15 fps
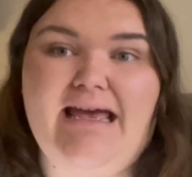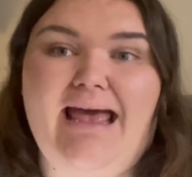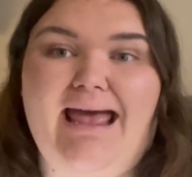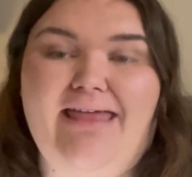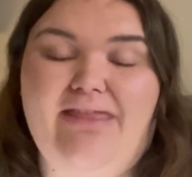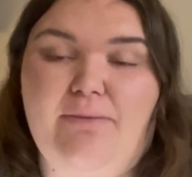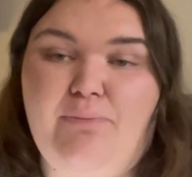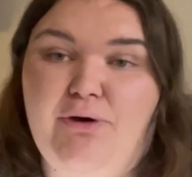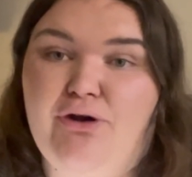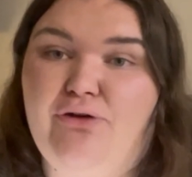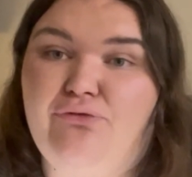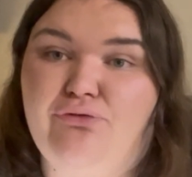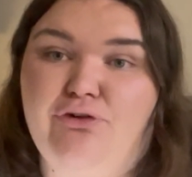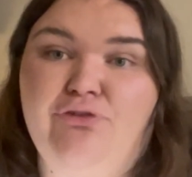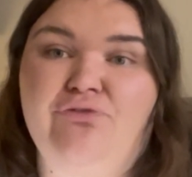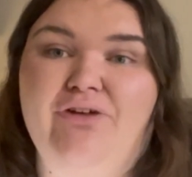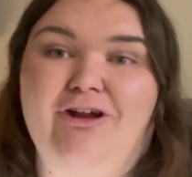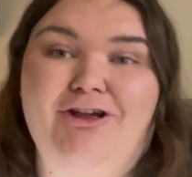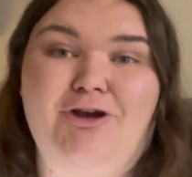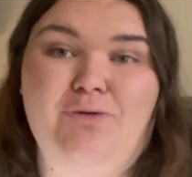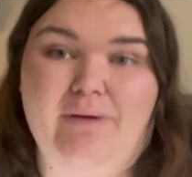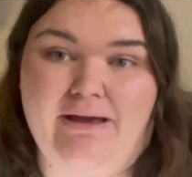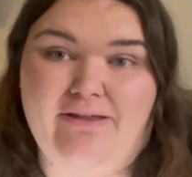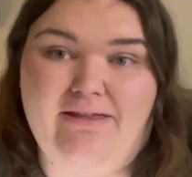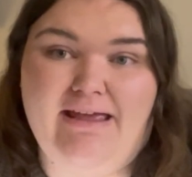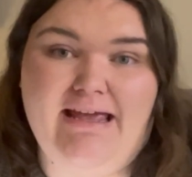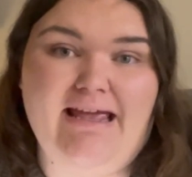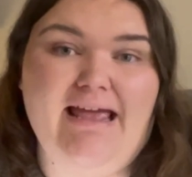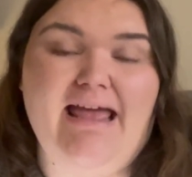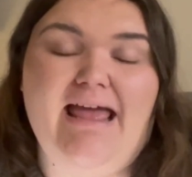and they put on fruit very
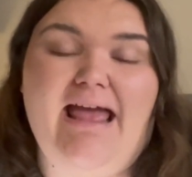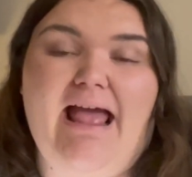quickly.